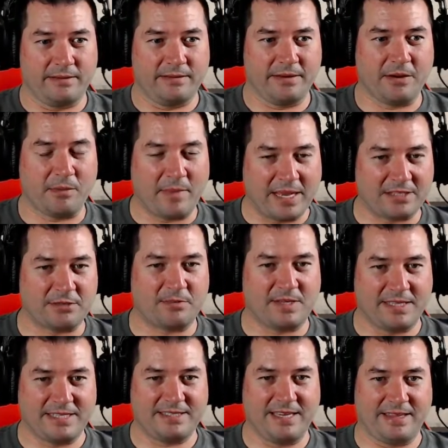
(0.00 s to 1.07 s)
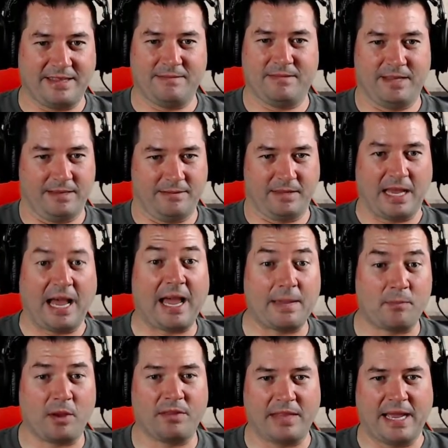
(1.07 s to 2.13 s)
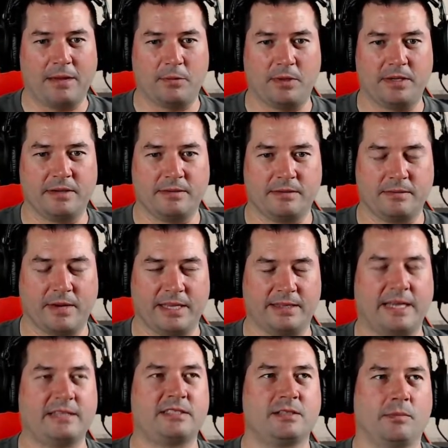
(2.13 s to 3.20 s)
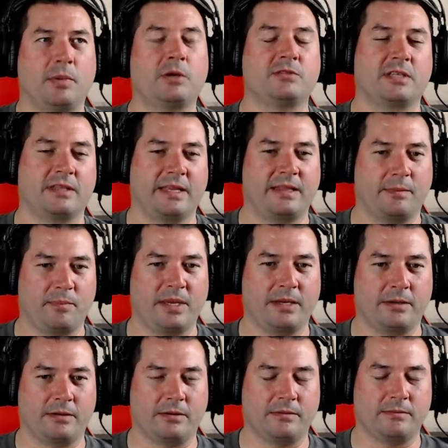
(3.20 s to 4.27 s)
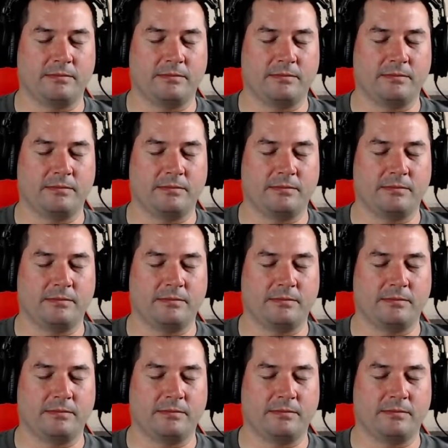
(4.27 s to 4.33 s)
Can you imagine when they say that the hype on that one, right? That's supposedly the pinnacle.